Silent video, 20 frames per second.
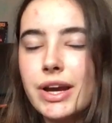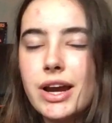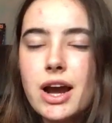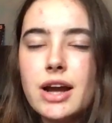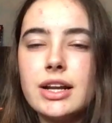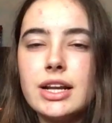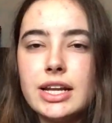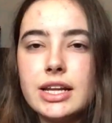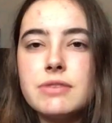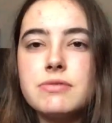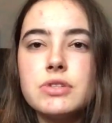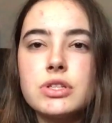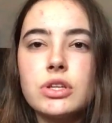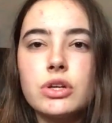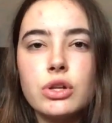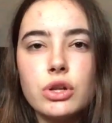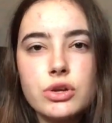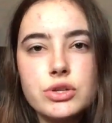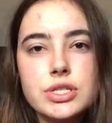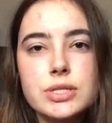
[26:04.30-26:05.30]
I kind of lived the
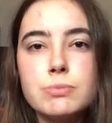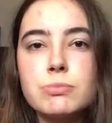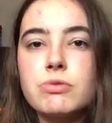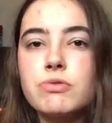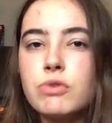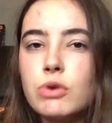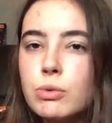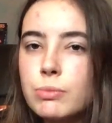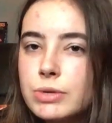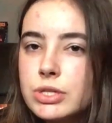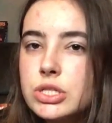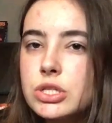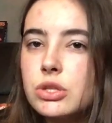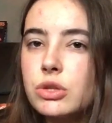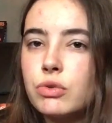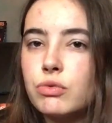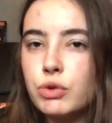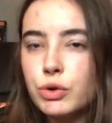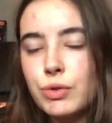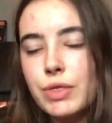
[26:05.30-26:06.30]
closing performance
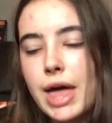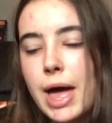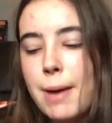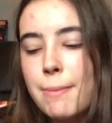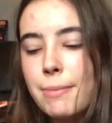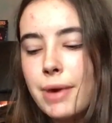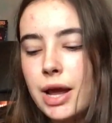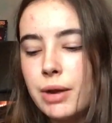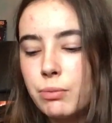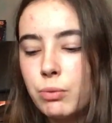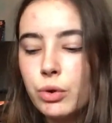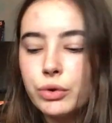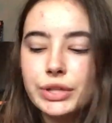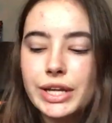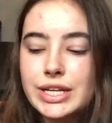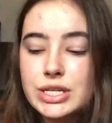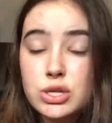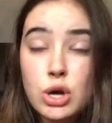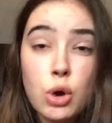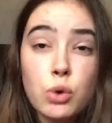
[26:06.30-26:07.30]
through them and what
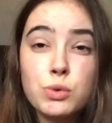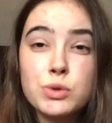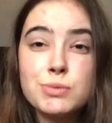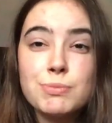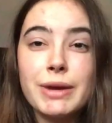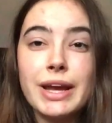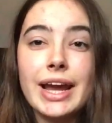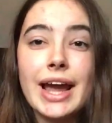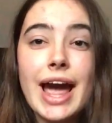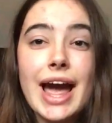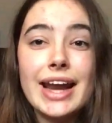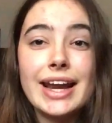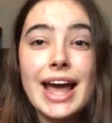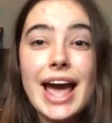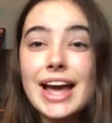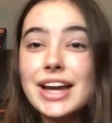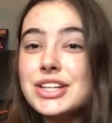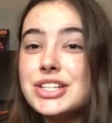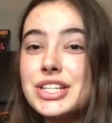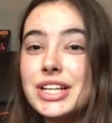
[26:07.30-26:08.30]
they told me and
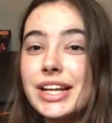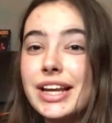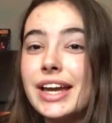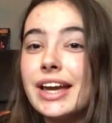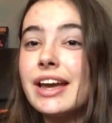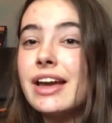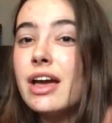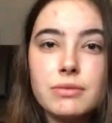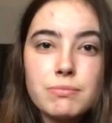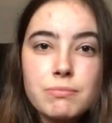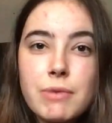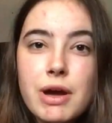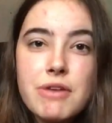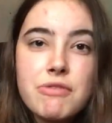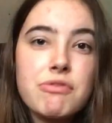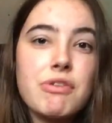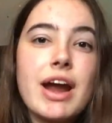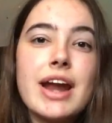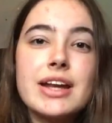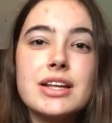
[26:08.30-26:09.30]
actually my
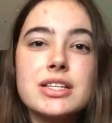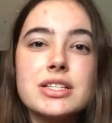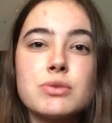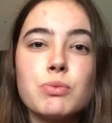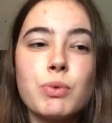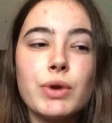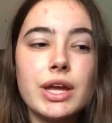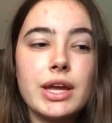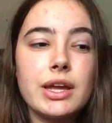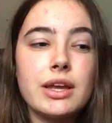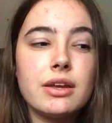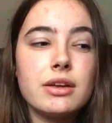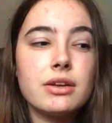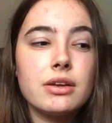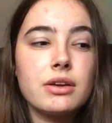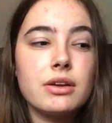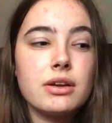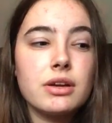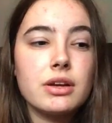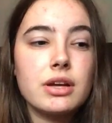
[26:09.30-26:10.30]
friends we
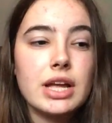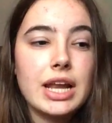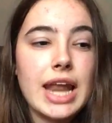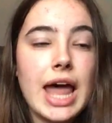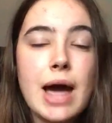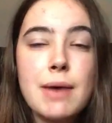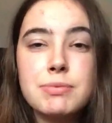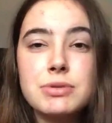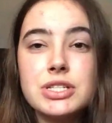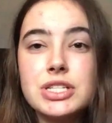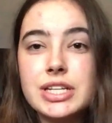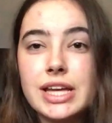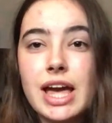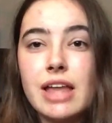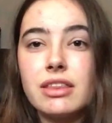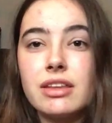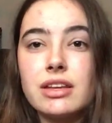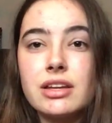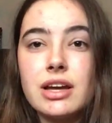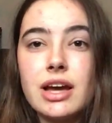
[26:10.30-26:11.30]
collabed
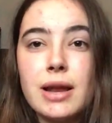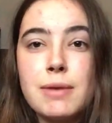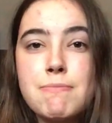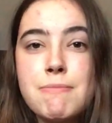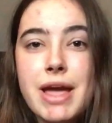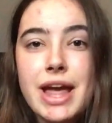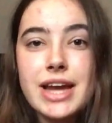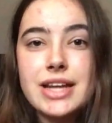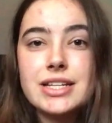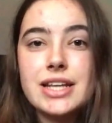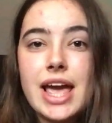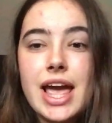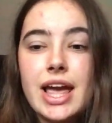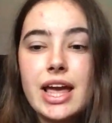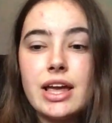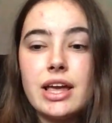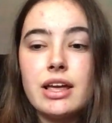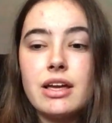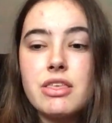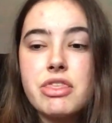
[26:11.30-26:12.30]
together and made
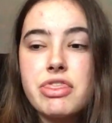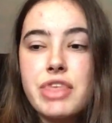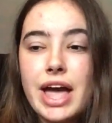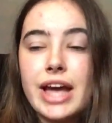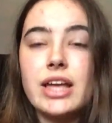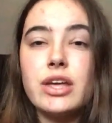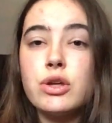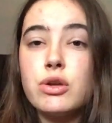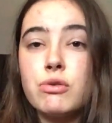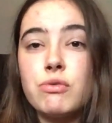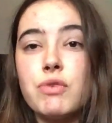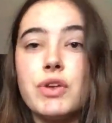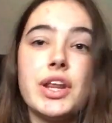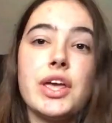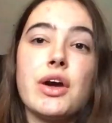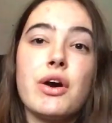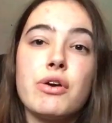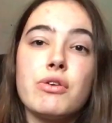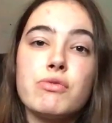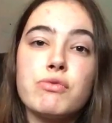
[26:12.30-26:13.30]
a thank you
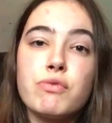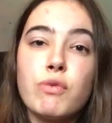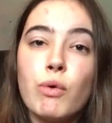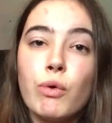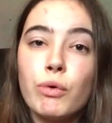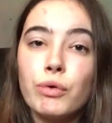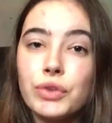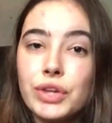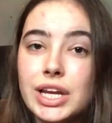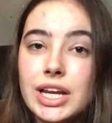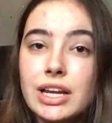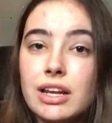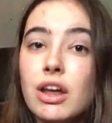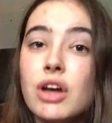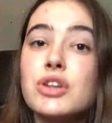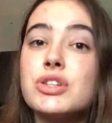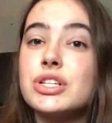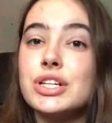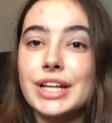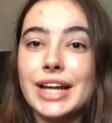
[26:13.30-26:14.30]
video for the
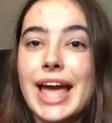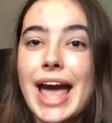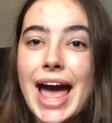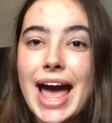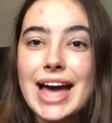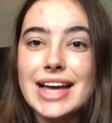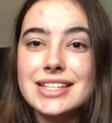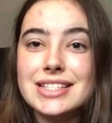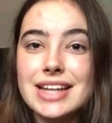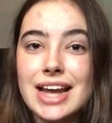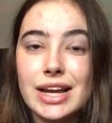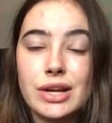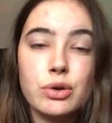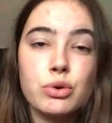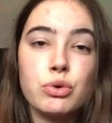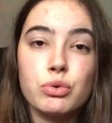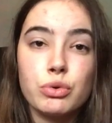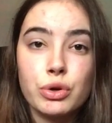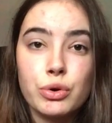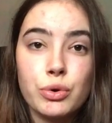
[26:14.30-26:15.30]
London cast and
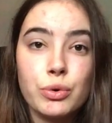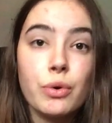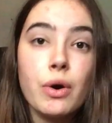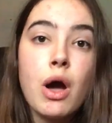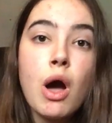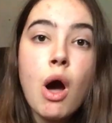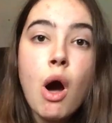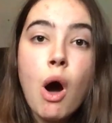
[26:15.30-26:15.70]
crew